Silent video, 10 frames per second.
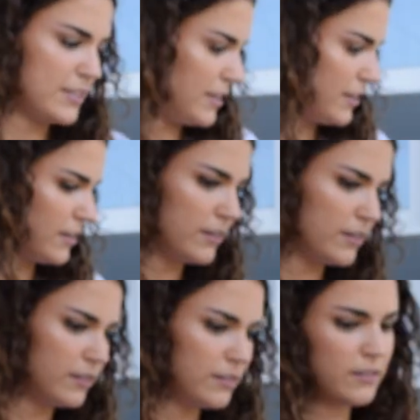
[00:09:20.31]

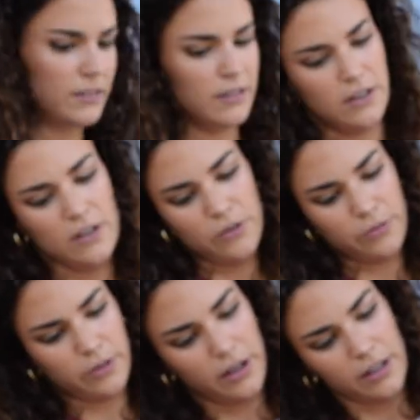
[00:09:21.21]
here.
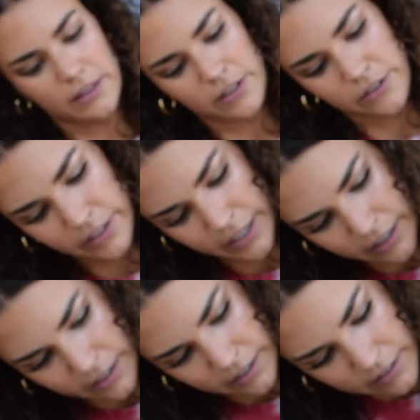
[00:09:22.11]
We're all
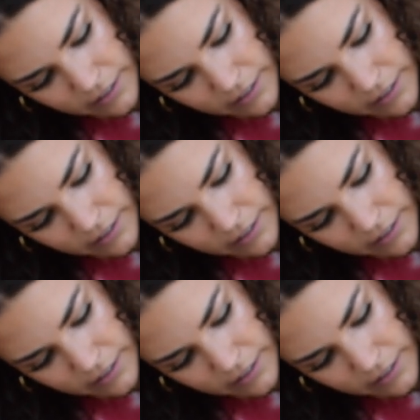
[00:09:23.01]
learning.